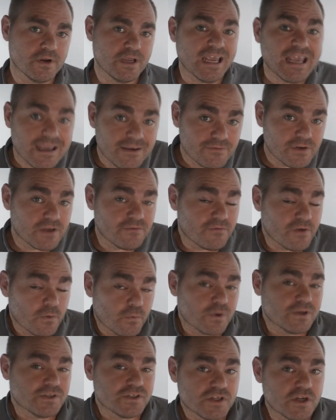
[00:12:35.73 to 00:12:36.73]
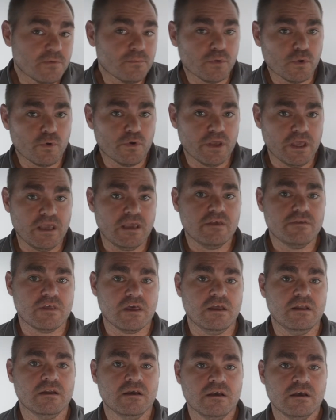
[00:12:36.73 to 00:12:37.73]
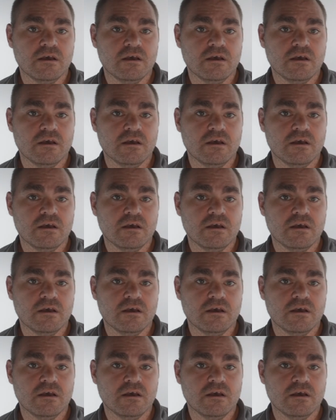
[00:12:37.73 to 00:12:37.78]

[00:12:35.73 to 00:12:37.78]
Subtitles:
even if it was an employee that,